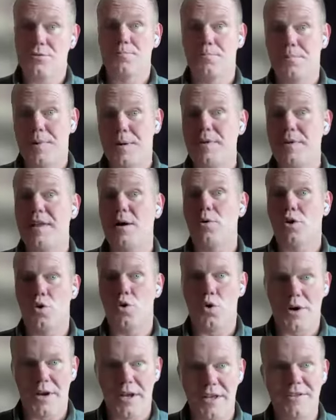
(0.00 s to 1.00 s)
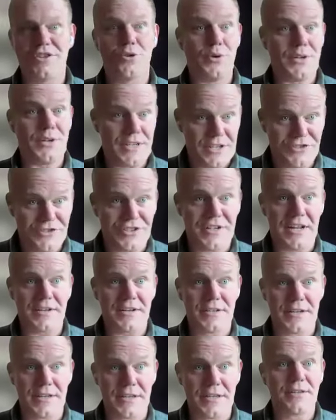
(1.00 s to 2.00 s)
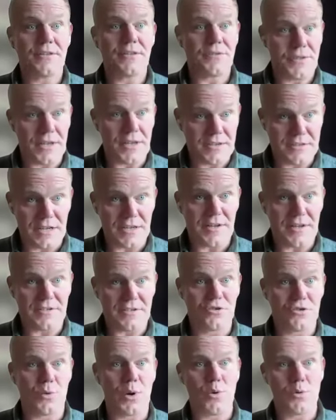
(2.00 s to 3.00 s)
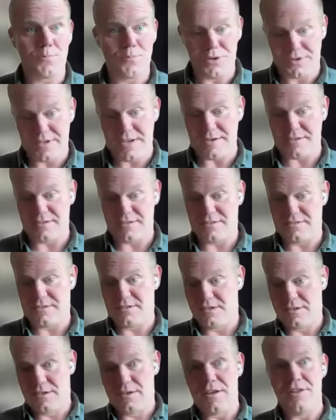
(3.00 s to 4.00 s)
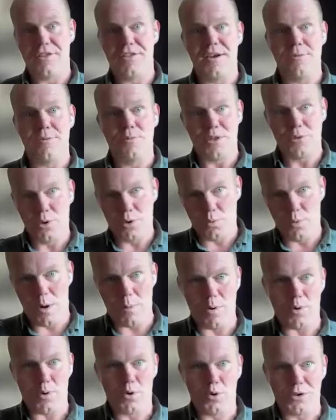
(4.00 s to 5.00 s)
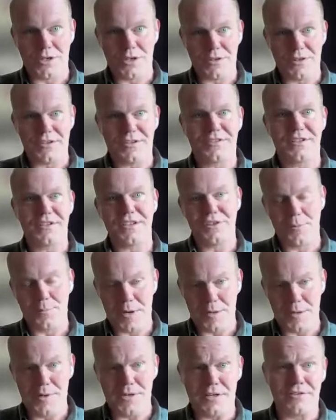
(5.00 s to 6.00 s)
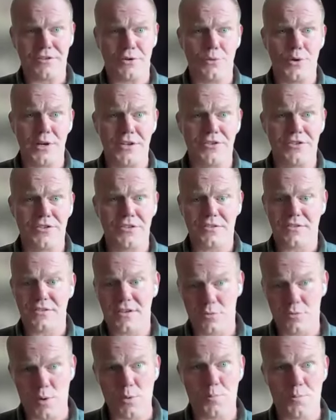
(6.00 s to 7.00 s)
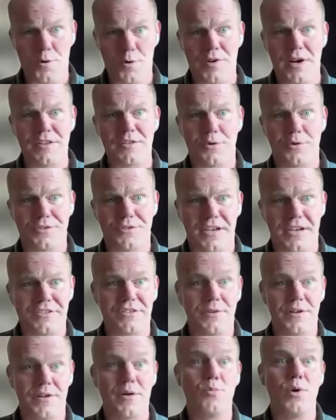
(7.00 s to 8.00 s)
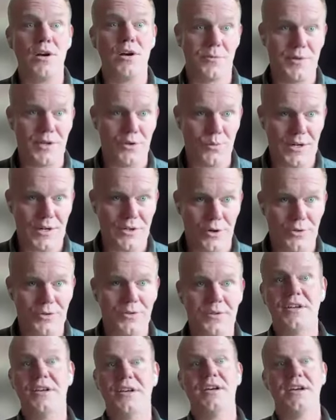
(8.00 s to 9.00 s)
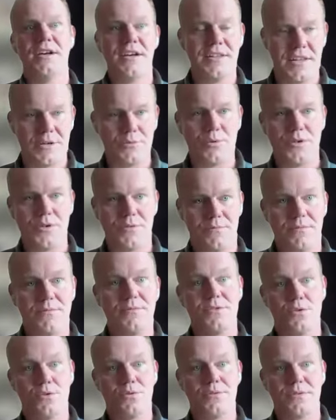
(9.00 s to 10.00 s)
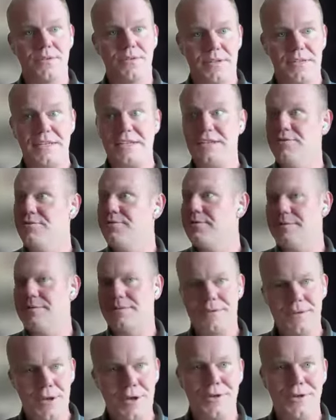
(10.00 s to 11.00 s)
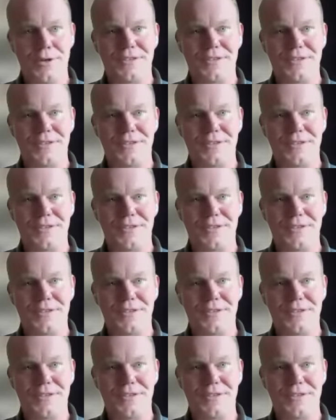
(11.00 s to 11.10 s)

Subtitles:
so people that were going in doing agent handling, things like that. So we would protect them when we were going into the city. There'd be meetings arranged, and we would provide the protection for them while the meeting went on, and then we, leave